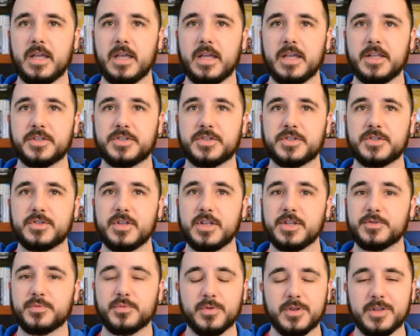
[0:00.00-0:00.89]

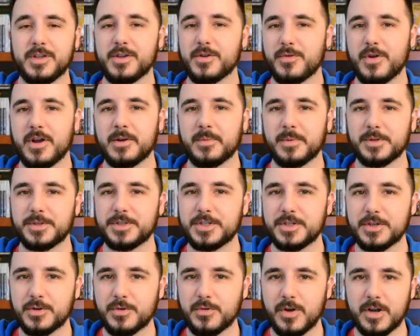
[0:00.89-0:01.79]
it's really incredible. It's
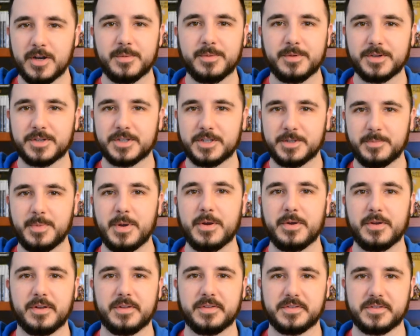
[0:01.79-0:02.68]
an incredible
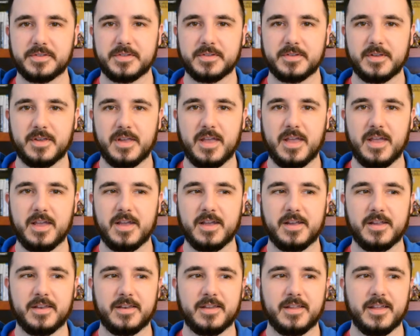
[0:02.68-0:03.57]
experience,
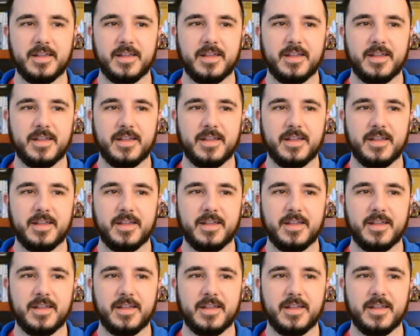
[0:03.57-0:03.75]
and